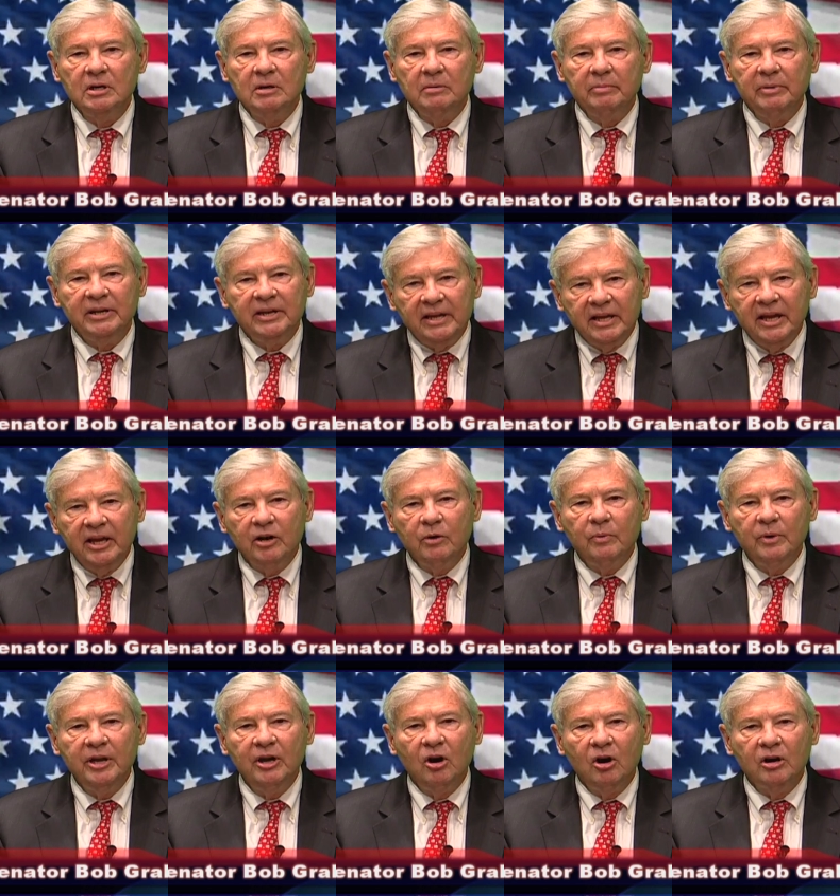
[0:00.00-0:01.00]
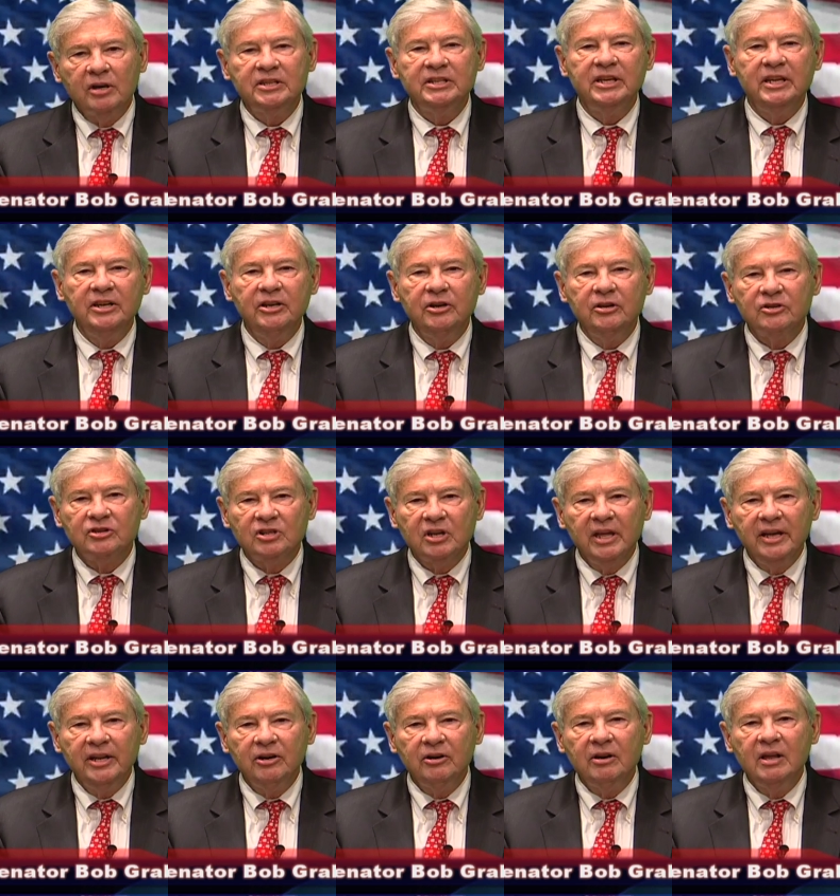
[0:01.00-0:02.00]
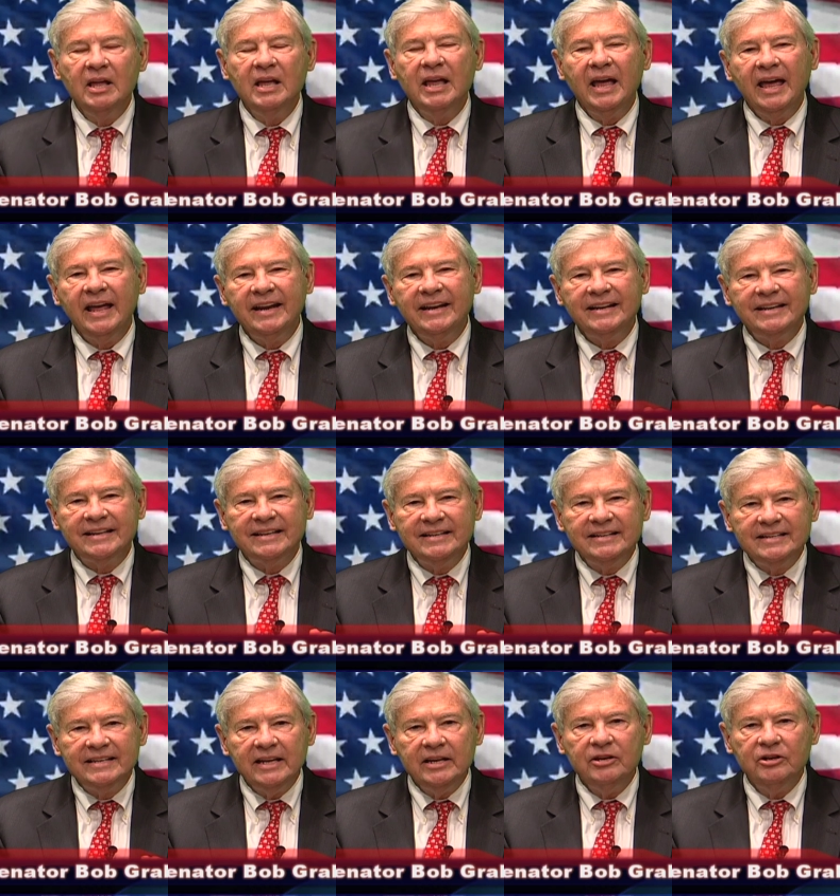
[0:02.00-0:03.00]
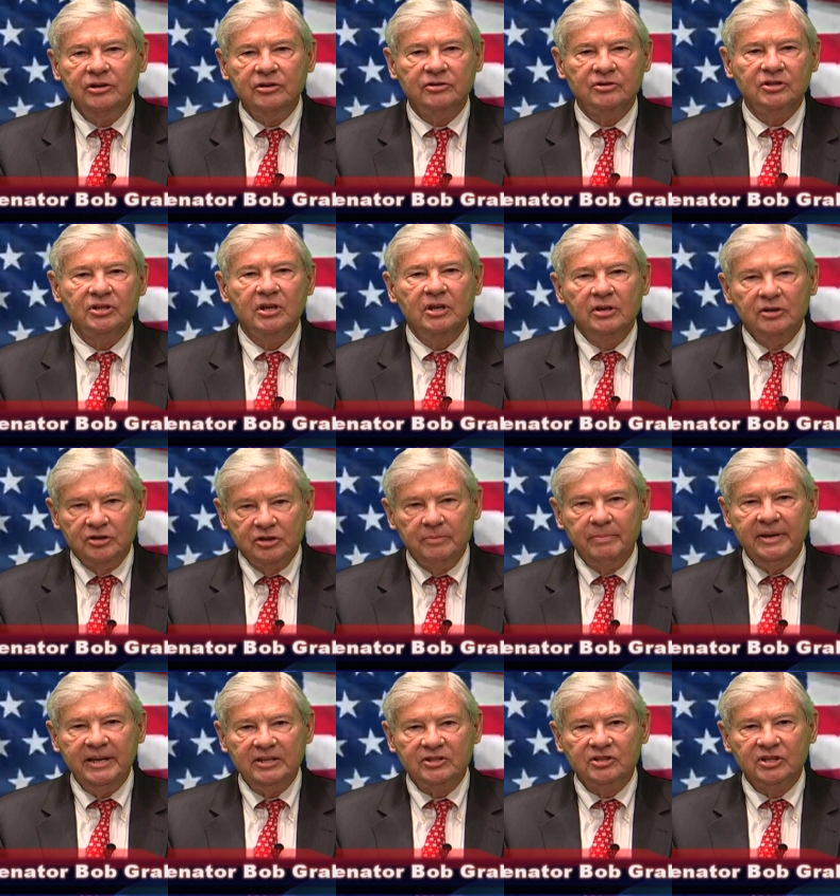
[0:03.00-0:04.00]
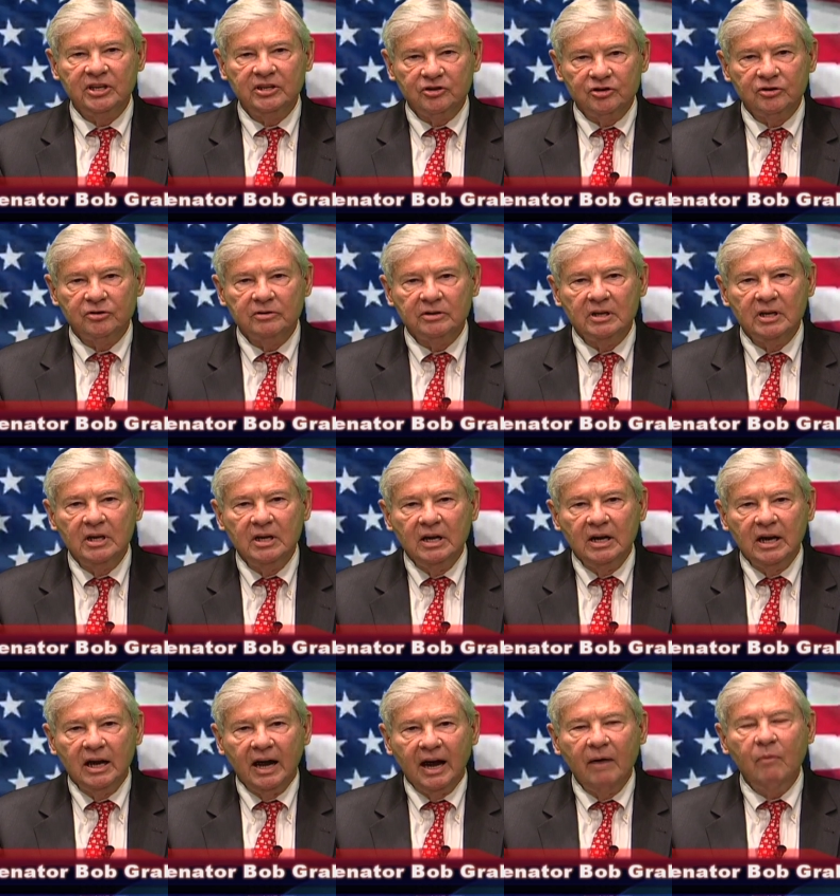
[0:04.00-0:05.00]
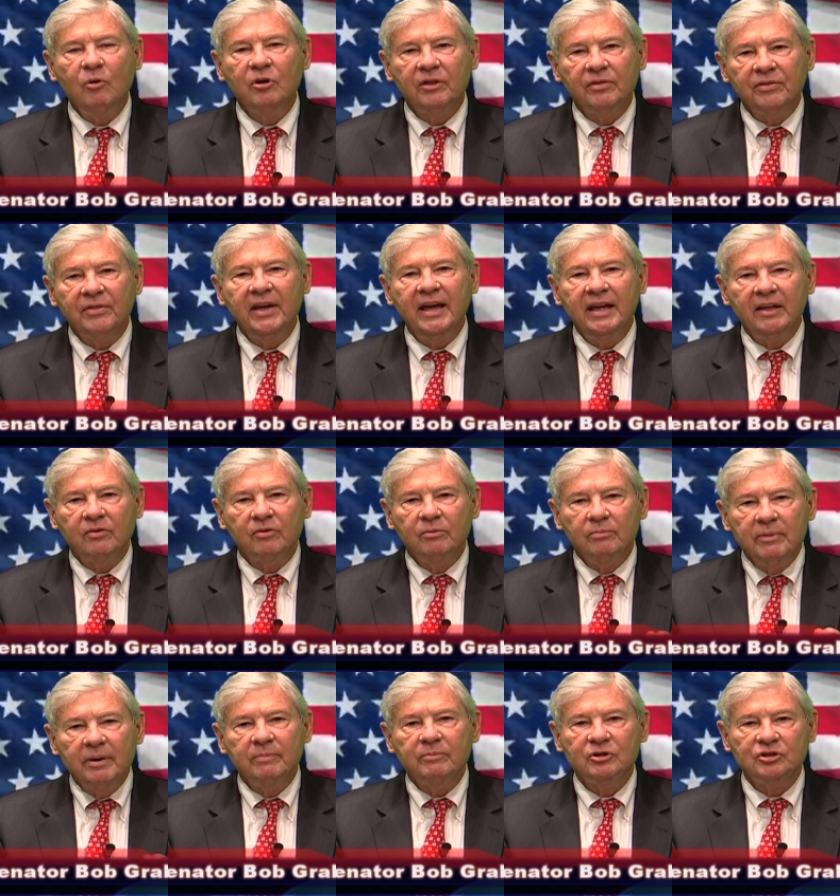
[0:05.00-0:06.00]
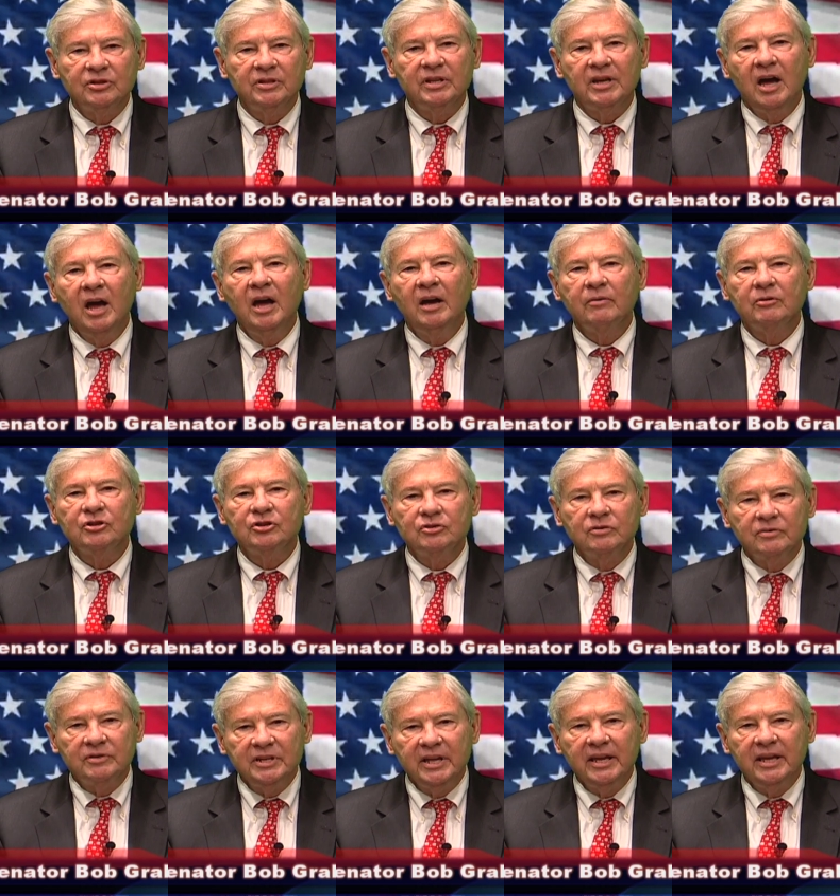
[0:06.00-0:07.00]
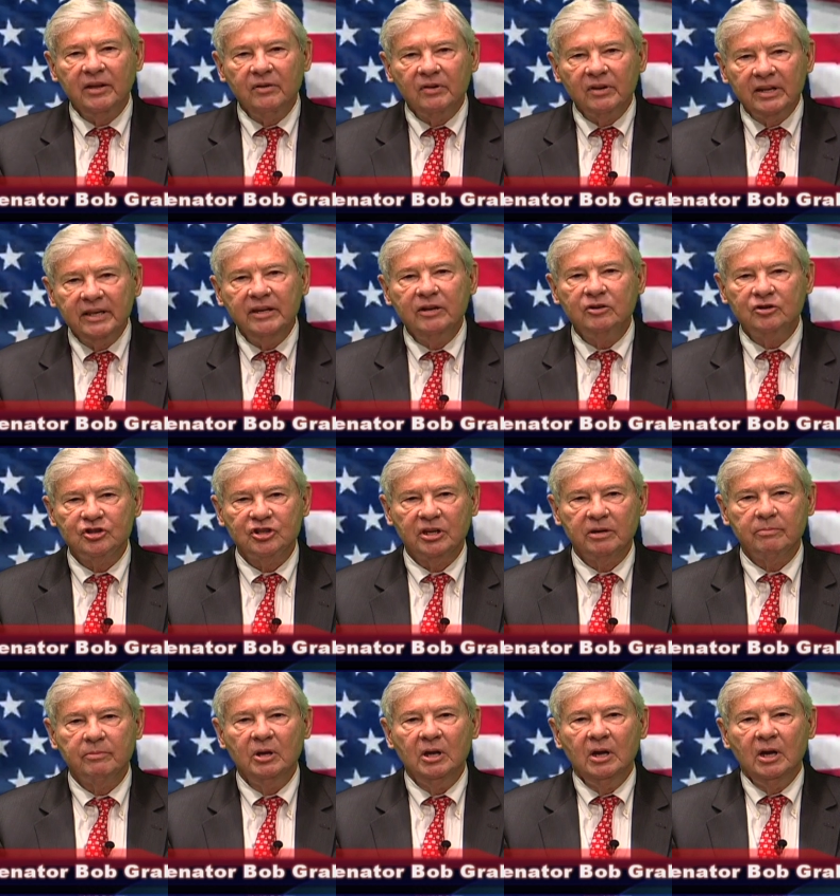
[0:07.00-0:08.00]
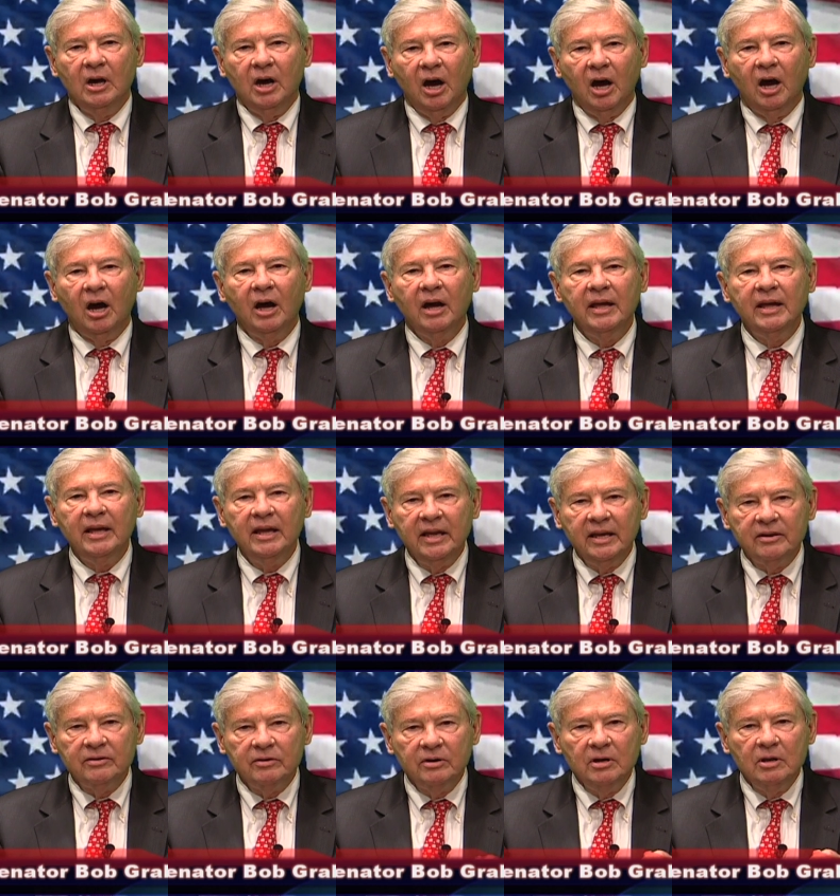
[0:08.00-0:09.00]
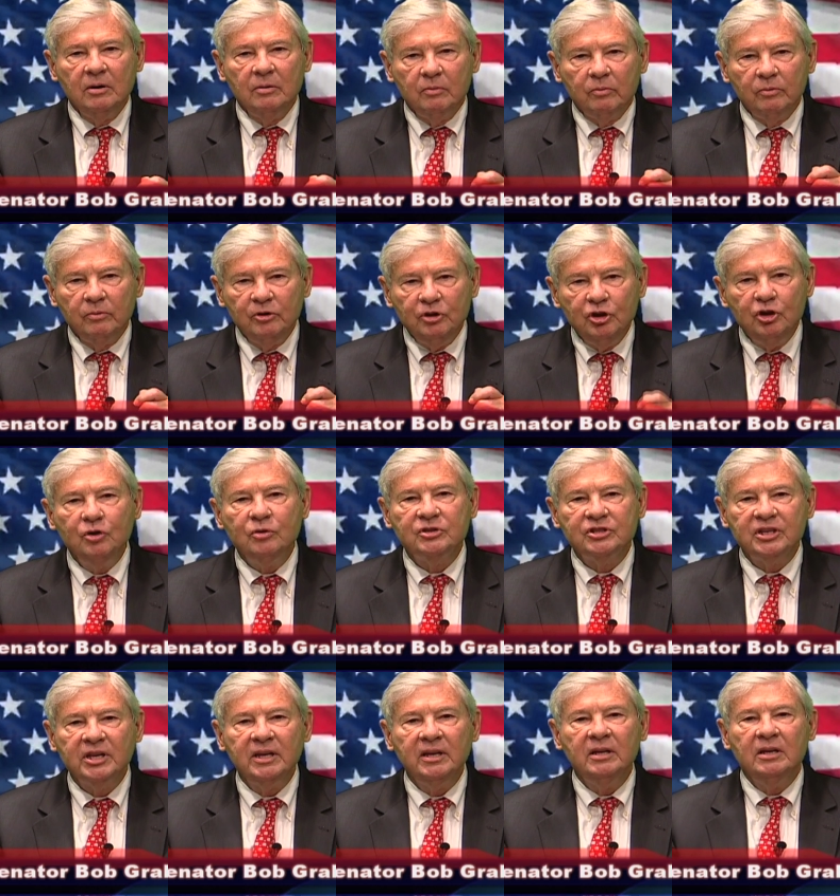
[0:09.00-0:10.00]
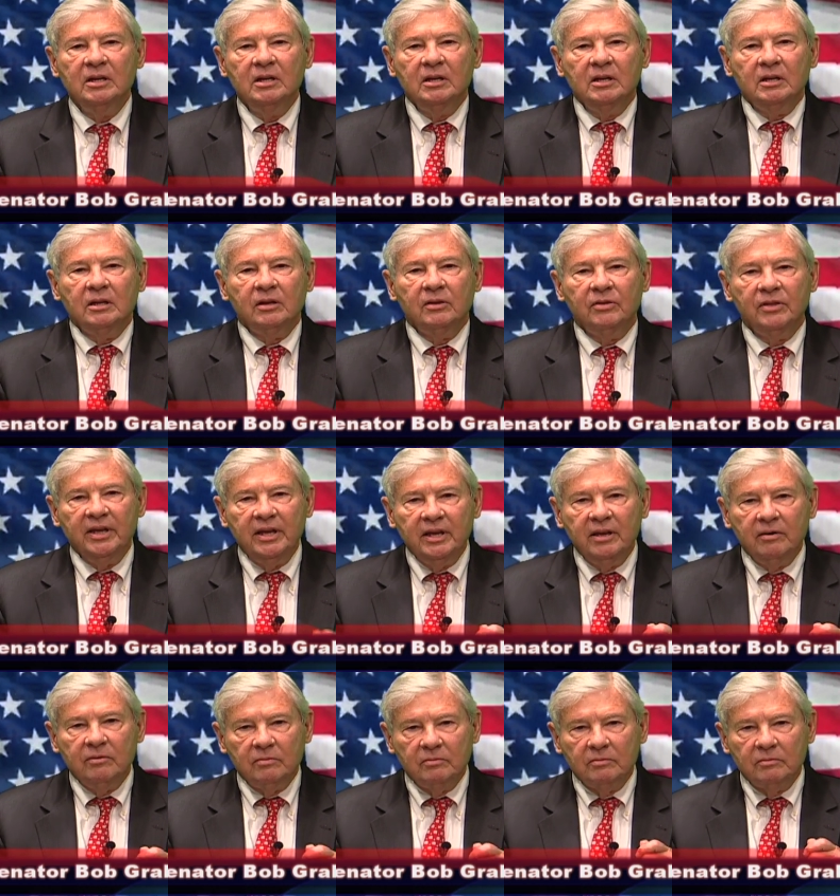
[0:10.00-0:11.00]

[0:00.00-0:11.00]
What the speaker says: But here we are 10 years later, and it continues to be censured. I want to thank the members of the Congress who are taking the leadership in using the